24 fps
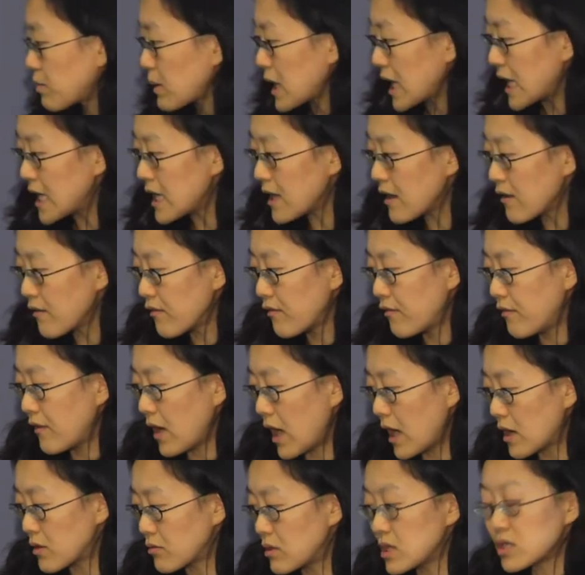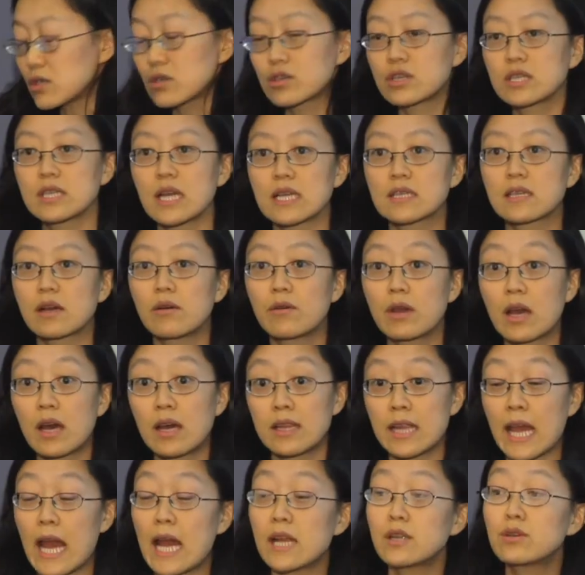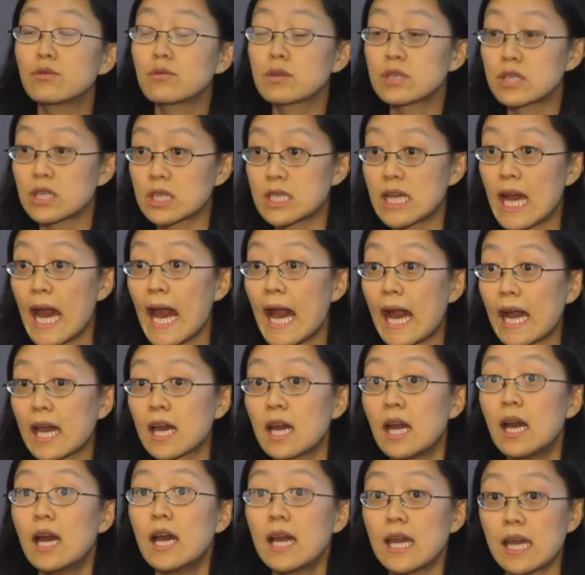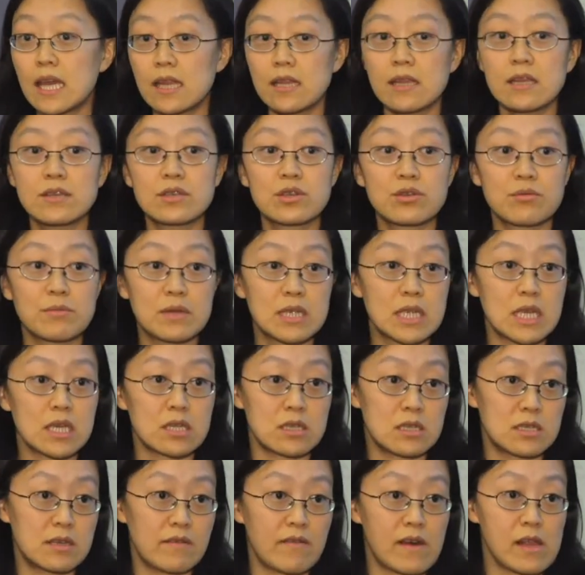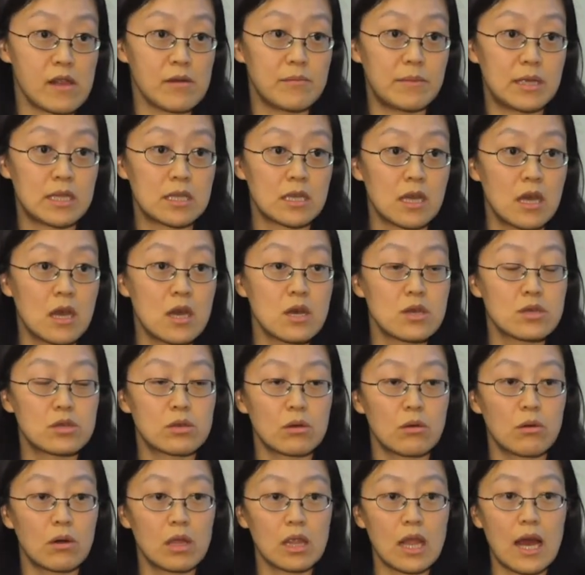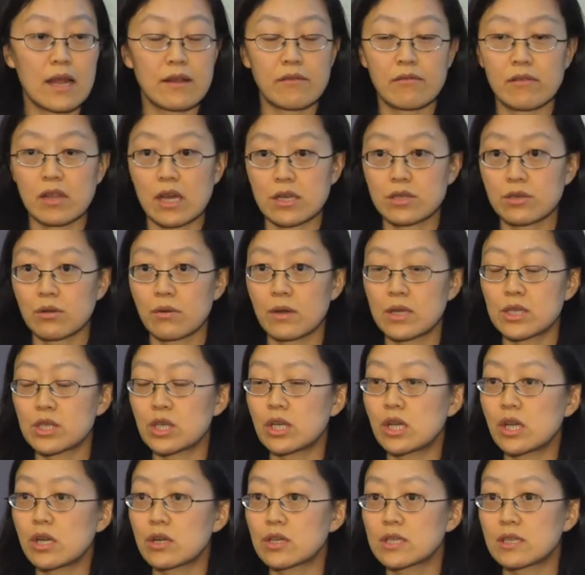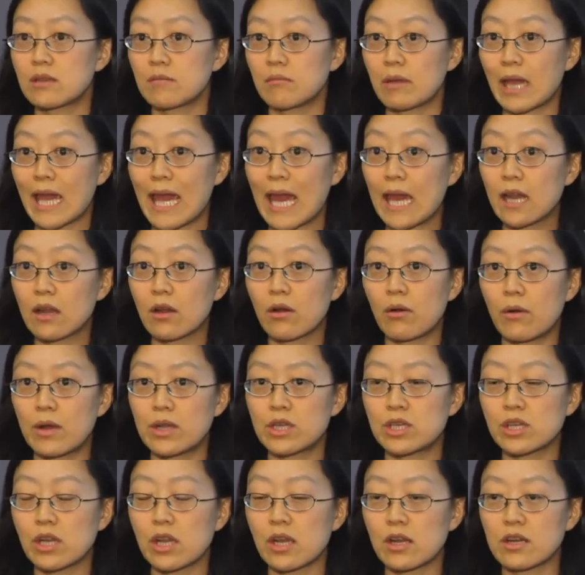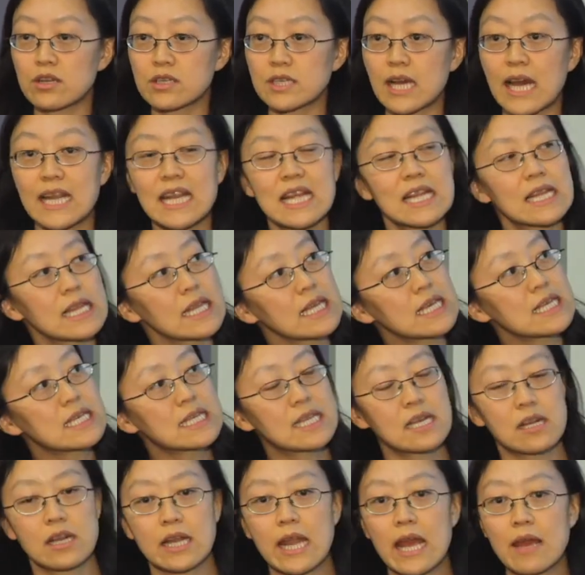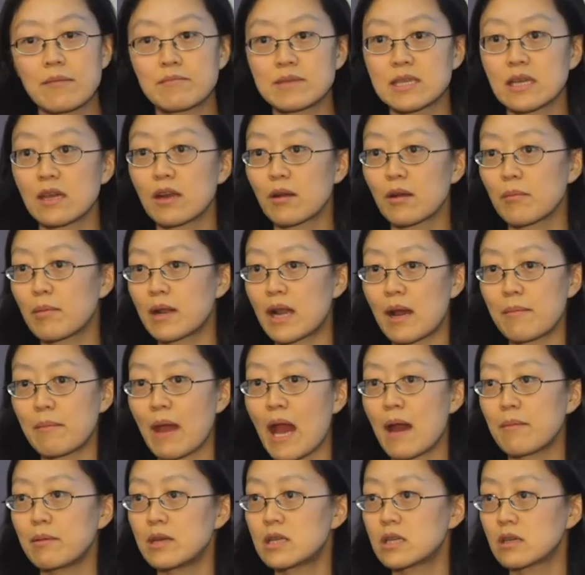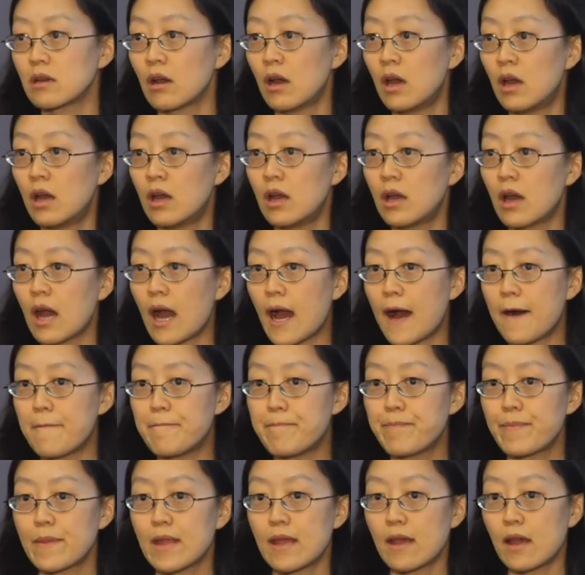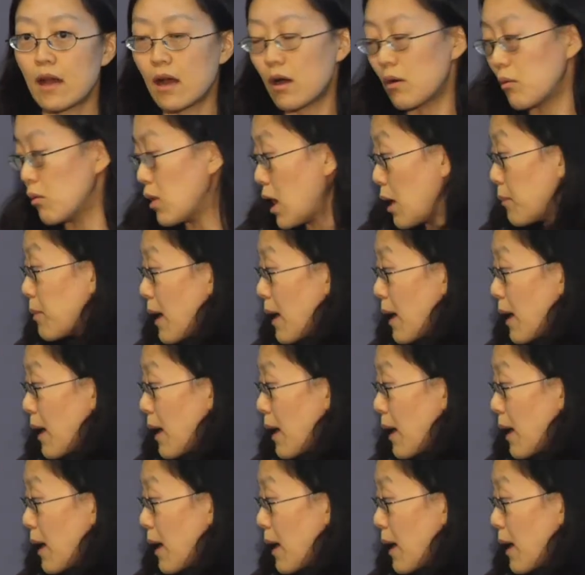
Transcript: plenty of research that's going on at Georgia Tech in instrumentation development. So a lot of electrical engineers and mechanical engineers, I didn't list their names here, but I'm happy to, well, I'll